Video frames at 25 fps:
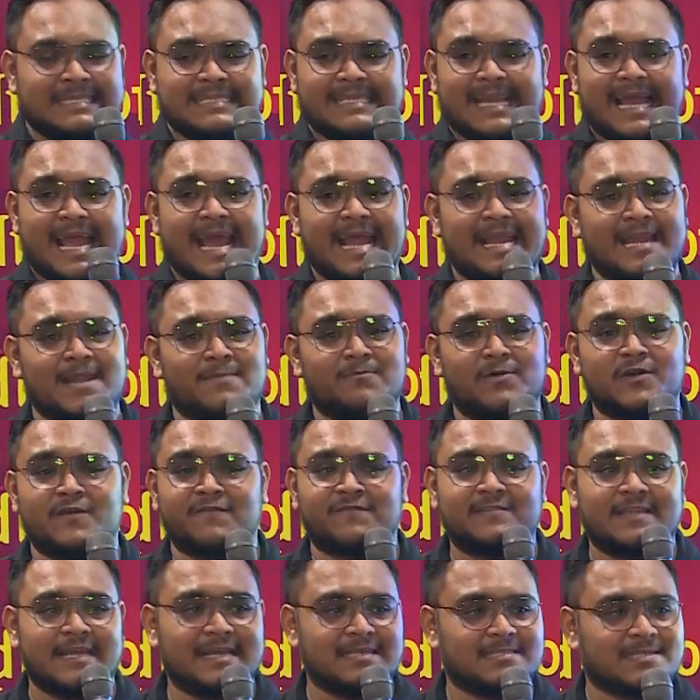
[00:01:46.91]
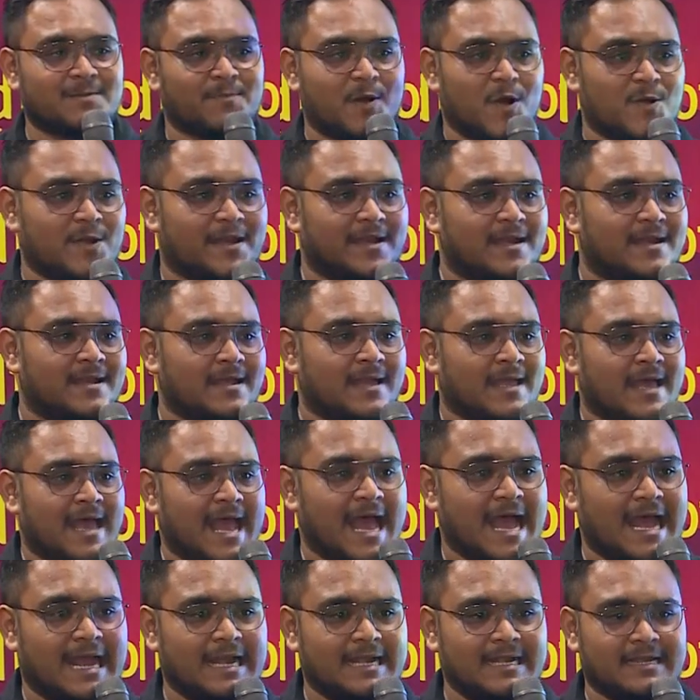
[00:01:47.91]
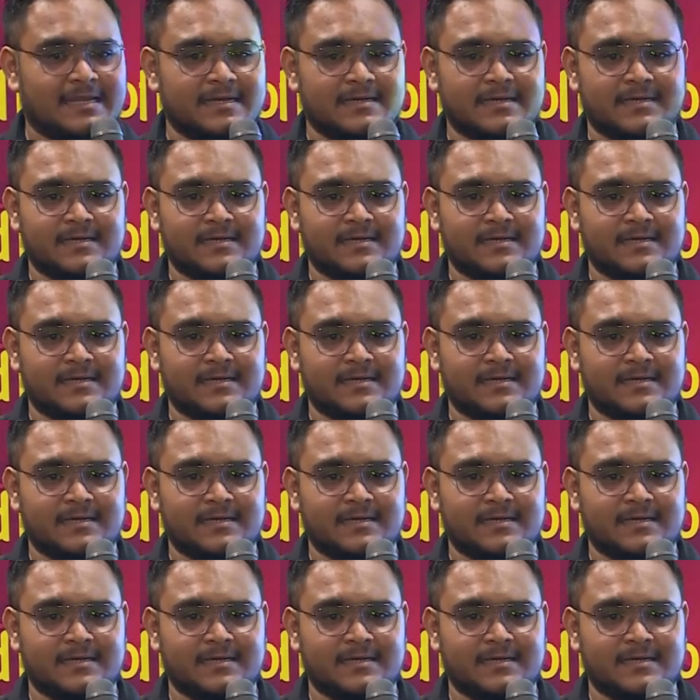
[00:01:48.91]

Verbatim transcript: The n number of things about it, and